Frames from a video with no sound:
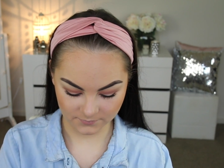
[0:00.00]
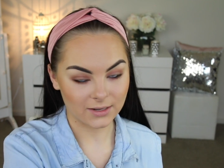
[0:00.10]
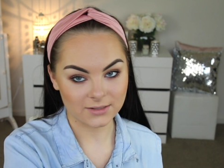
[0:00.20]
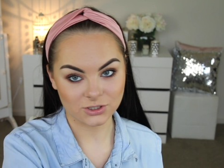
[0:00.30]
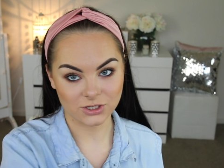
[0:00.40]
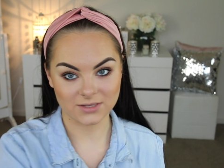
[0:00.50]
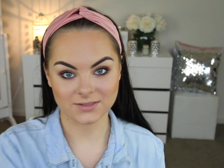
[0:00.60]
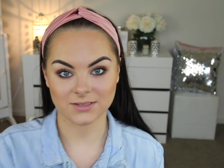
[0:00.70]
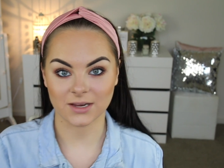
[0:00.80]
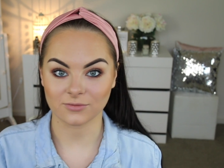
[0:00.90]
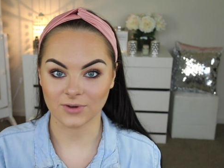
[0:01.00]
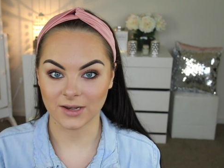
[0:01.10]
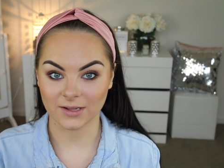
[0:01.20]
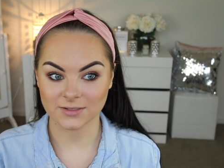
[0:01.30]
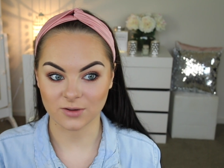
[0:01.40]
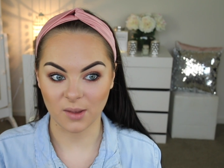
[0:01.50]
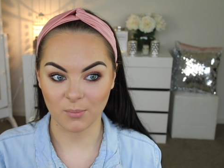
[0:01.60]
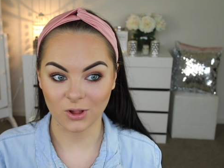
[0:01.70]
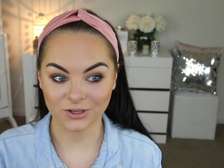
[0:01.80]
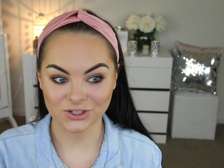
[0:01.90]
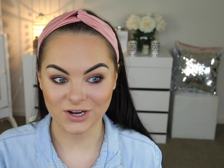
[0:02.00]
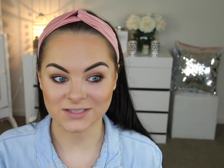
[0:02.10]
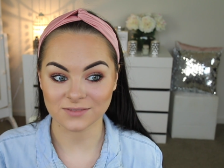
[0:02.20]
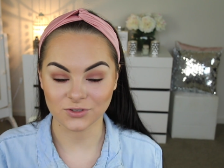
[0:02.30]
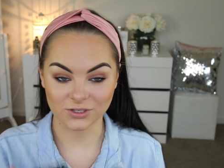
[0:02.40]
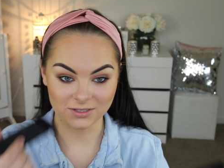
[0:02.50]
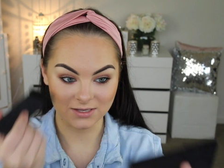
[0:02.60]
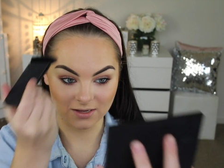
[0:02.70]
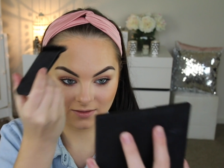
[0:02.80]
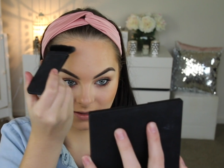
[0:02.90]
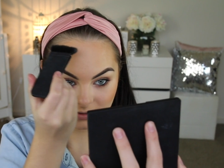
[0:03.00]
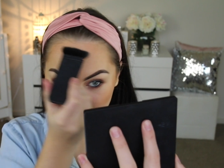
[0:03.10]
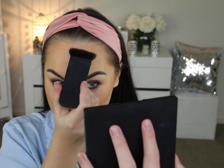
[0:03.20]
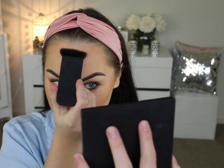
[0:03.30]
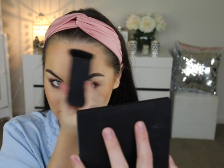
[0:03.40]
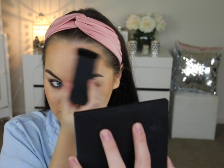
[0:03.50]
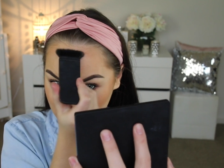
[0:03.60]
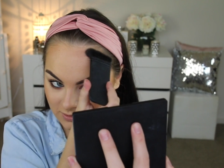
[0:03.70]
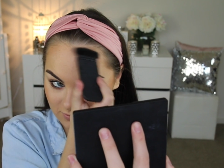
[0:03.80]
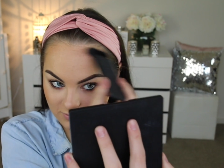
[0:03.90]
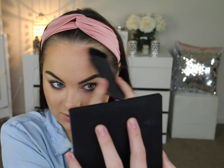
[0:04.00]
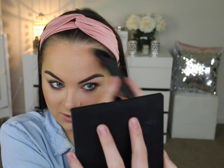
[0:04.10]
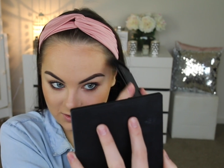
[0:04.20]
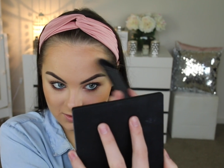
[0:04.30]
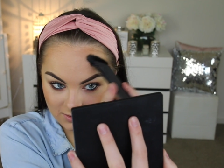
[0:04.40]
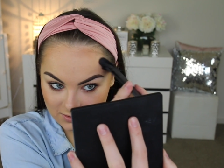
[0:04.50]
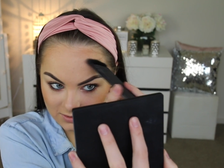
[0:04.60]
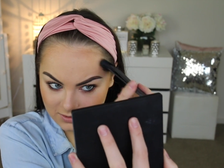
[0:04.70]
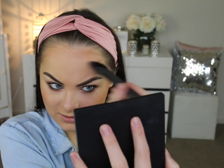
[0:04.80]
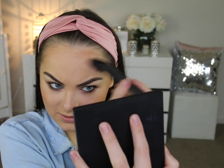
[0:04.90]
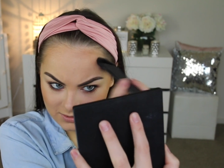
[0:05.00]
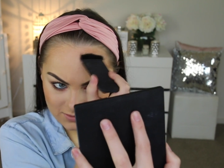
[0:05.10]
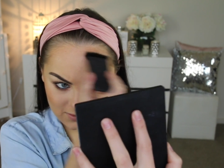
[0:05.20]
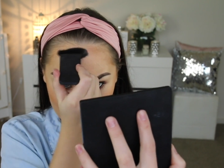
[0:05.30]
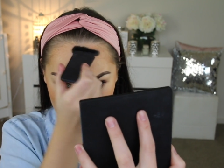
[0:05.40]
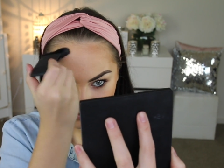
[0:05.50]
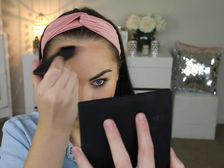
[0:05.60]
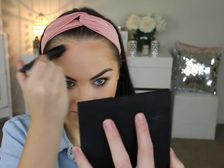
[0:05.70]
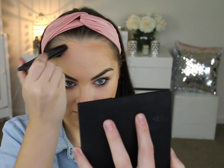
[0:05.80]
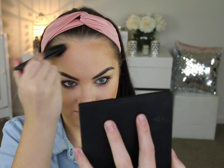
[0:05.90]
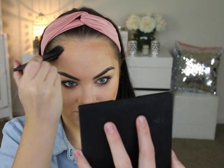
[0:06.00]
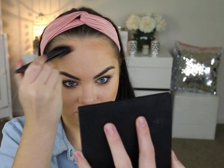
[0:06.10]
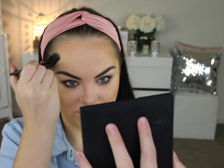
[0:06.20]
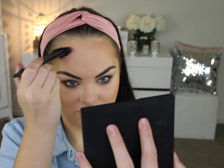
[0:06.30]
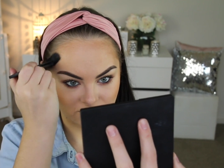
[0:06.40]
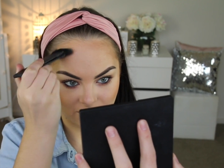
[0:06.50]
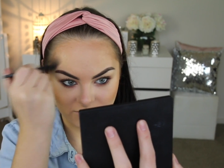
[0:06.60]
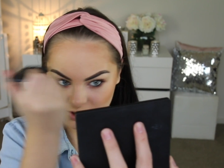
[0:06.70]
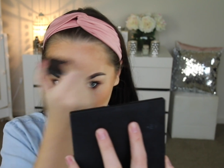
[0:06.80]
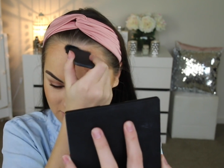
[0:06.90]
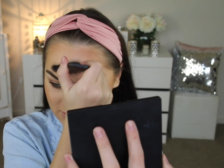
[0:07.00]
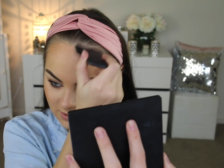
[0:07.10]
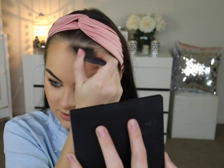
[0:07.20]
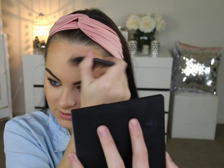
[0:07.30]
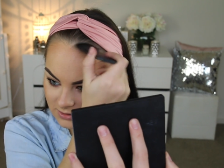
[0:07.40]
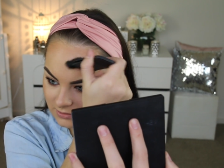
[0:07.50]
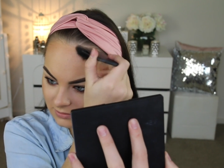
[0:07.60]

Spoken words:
It has just started raining, so I apologise if you can hear that and it's really annoying. It's just rubbish outside.